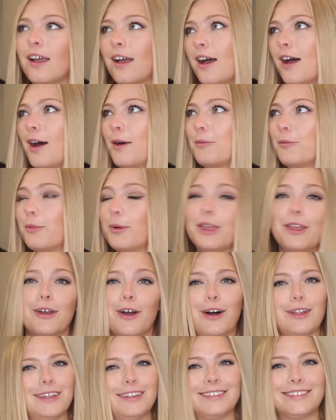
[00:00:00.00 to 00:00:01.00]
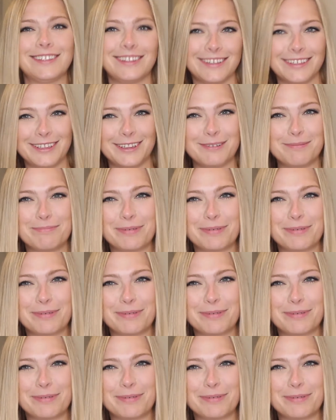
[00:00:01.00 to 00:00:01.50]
Um, we call it Little